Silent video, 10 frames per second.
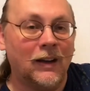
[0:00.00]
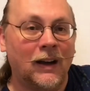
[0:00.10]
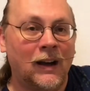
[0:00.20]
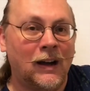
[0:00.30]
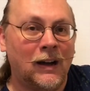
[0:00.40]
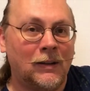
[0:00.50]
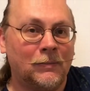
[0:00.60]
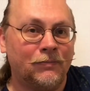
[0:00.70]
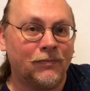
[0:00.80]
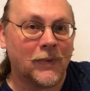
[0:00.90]

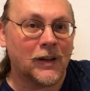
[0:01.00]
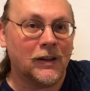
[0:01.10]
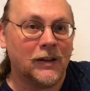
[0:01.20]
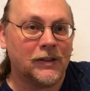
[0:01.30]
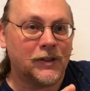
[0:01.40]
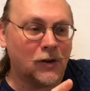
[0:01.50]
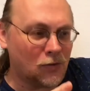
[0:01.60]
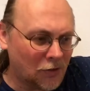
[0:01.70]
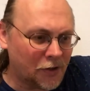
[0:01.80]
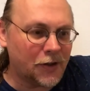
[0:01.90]
so
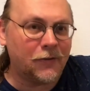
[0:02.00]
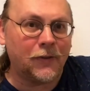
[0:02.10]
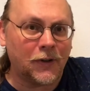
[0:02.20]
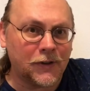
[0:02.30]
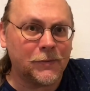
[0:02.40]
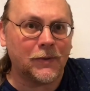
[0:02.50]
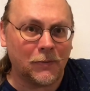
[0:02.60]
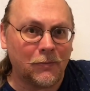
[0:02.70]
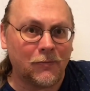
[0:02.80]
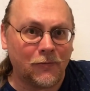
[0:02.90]
learn the first
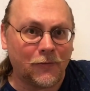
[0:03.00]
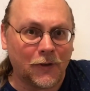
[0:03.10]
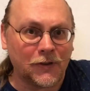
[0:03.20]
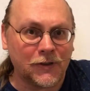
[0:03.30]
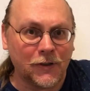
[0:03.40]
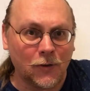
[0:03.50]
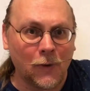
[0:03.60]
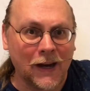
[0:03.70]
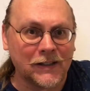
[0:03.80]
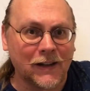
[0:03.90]
two
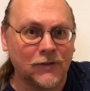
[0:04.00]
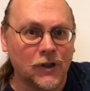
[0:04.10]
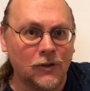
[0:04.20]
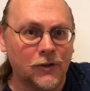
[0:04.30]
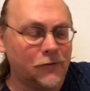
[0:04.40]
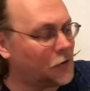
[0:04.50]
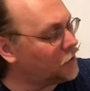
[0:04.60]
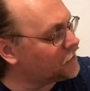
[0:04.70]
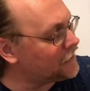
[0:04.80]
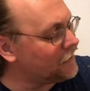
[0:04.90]
ways I've showed you
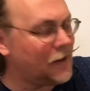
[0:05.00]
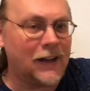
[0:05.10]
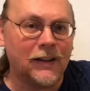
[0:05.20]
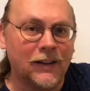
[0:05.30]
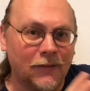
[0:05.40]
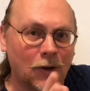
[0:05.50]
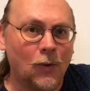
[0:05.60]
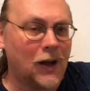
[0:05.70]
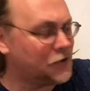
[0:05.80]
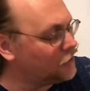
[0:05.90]
first, and then if you
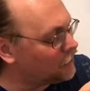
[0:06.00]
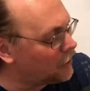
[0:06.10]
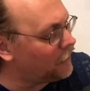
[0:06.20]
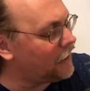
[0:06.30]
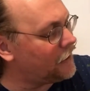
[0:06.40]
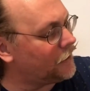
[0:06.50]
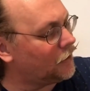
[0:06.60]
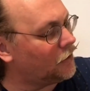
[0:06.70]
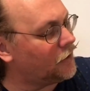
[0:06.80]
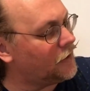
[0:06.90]
want to, go ahead and
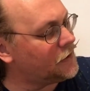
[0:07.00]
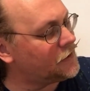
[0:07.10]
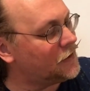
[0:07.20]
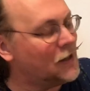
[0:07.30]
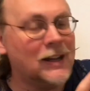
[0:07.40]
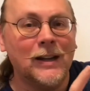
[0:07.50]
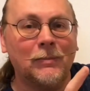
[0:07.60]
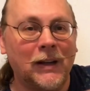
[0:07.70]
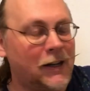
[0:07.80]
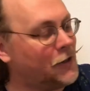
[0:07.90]
learn this.
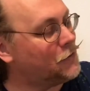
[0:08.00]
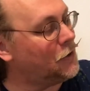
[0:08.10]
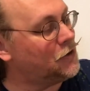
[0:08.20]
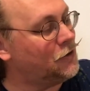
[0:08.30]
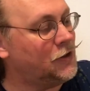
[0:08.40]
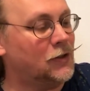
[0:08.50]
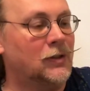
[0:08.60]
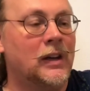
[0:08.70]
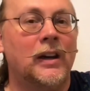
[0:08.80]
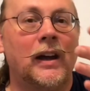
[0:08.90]
But here's what you do.
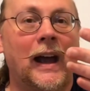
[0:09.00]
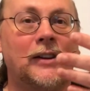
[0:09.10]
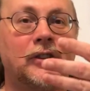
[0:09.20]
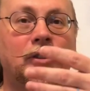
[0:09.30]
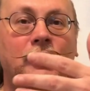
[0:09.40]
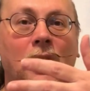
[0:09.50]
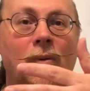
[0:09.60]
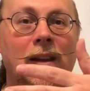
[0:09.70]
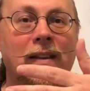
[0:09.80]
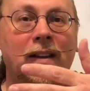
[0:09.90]
As you're
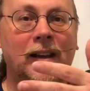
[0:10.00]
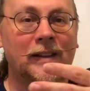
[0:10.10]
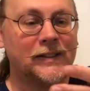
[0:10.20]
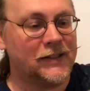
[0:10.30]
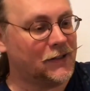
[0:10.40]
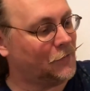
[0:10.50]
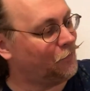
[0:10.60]
showing this,